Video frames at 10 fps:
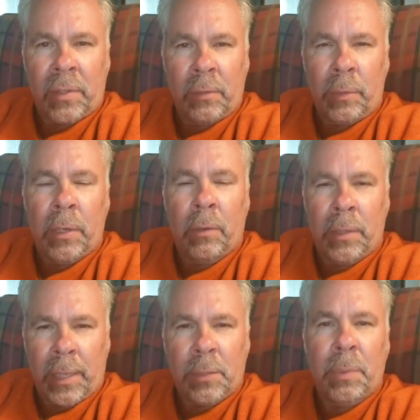And we are in
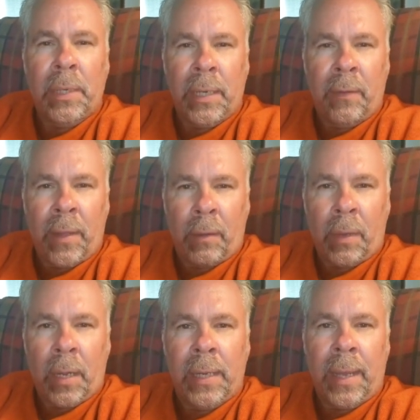desperate need of that
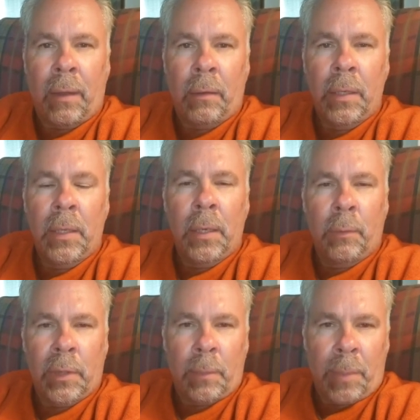now
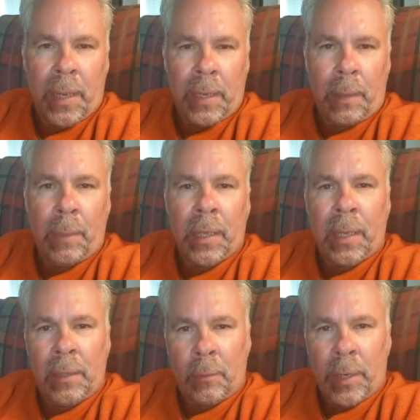with the pandemic
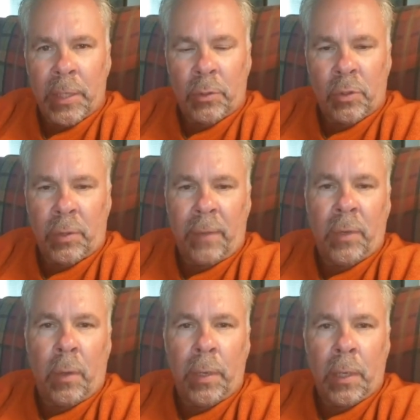and the racial strife
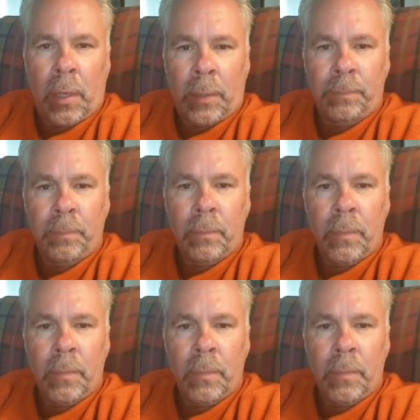going on.